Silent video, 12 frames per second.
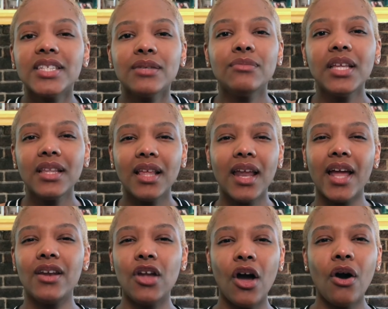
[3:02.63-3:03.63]
something that
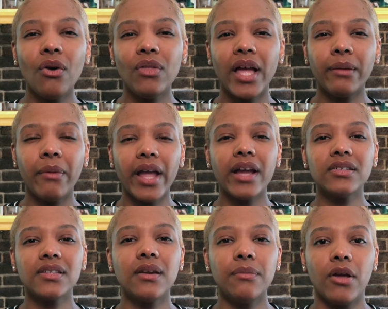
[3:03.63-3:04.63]
I know like my
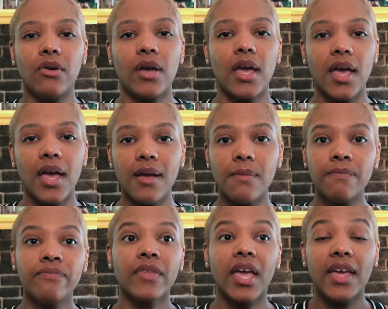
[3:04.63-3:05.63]
hair's going to be okay?
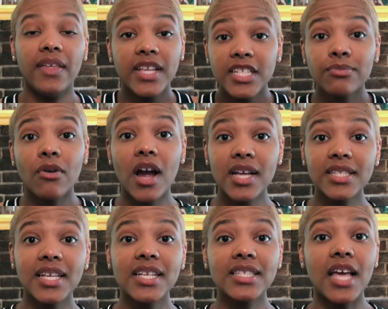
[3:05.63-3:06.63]
In this
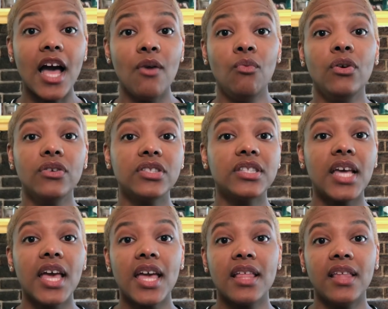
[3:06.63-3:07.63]
process, I will
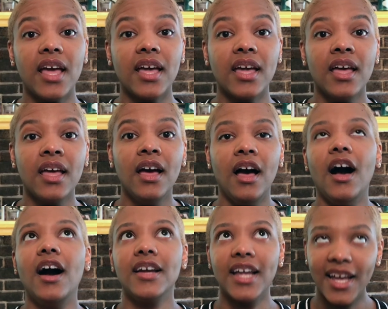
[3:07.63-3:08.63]
say like,
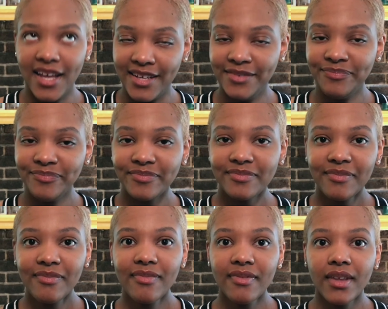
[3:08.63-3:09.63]
again,
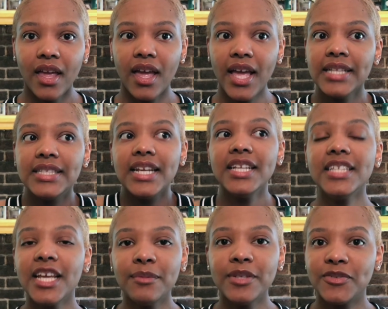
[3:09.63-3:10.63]
it didn't
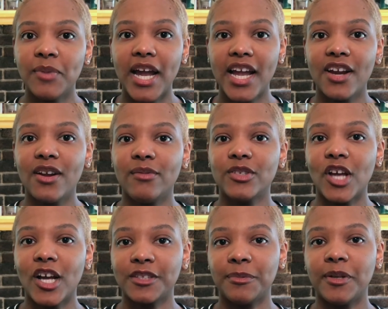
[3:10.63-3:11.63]
damage my hair and I was
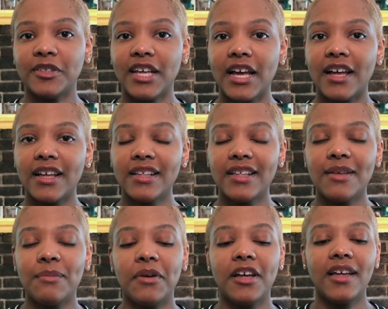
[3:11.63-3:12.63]
shocked about that.
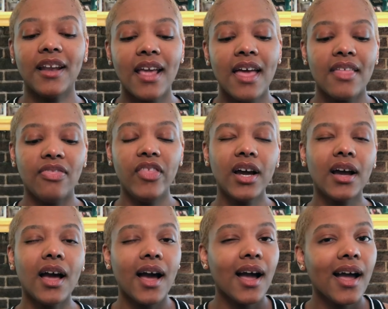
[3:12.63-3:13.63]
But the
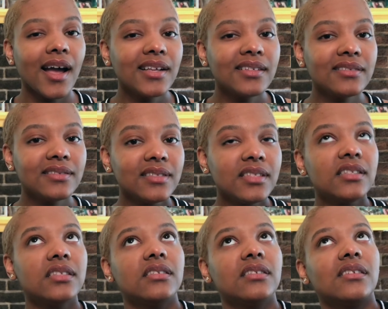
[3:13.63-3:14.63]

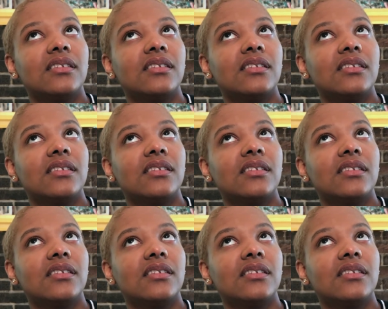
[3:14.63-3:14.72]
cons,